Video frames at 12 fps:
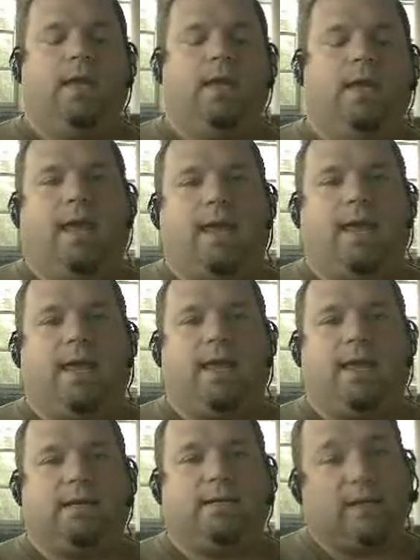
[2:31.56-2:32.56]

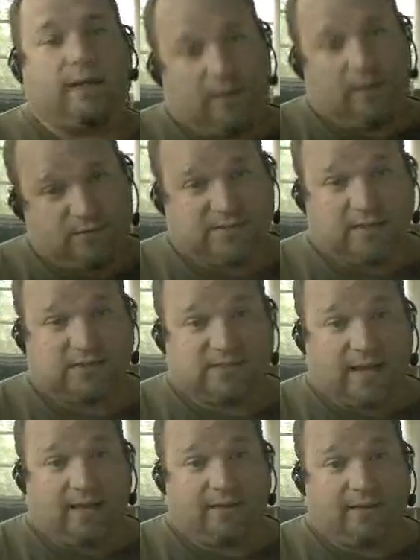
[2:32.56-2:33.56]
And to close things
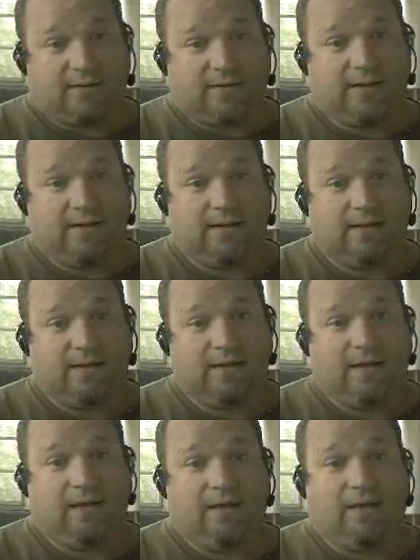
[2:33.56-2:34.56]
out,
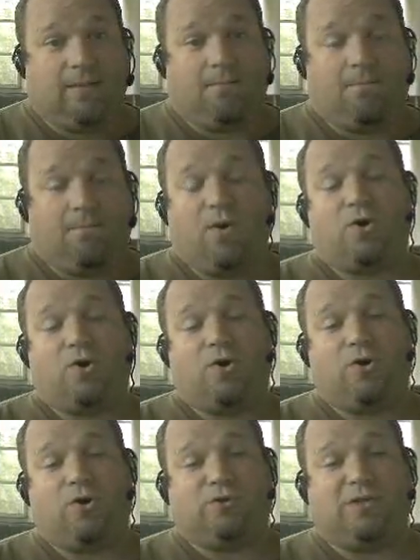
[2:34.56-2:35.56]

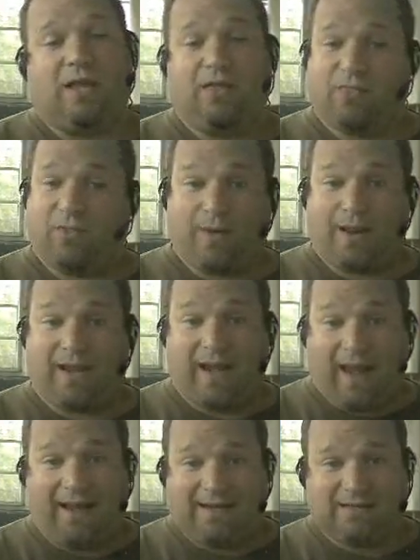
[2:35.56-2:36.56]
murders in the red
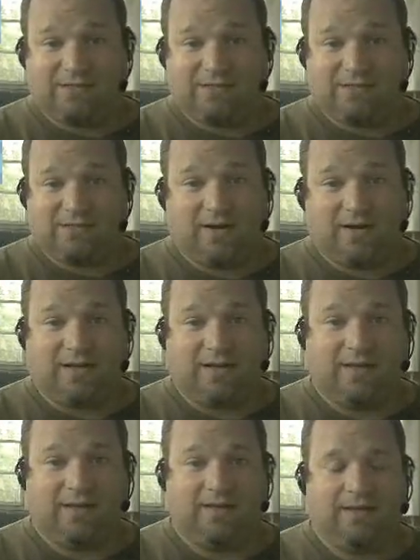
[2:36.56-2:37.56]
light district.
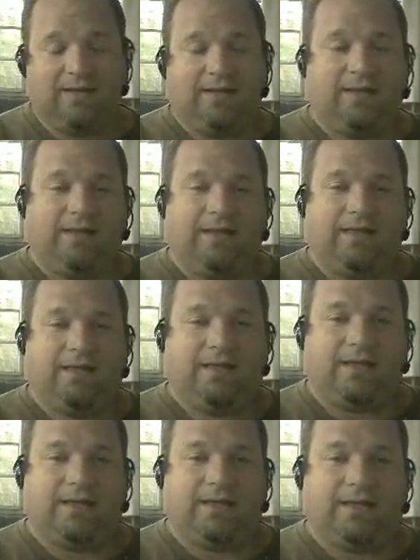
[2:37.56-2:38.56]

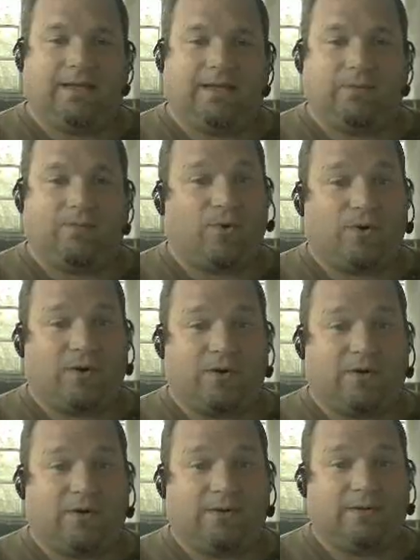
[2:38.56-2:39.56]

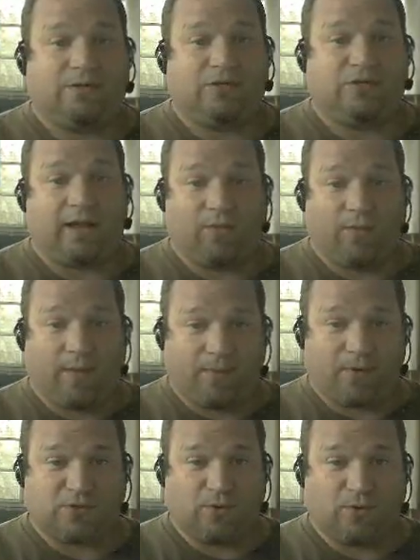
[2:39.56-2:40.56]
More Jack the
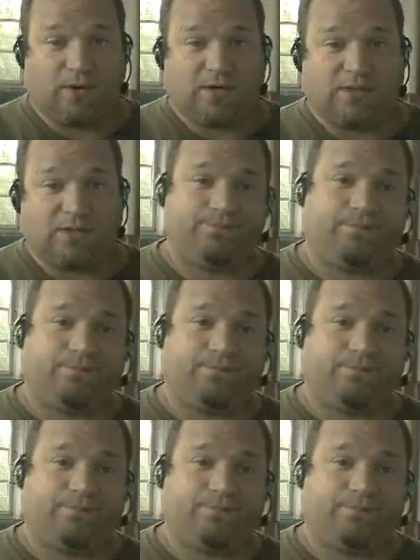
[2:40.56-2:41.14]
Ripper stories.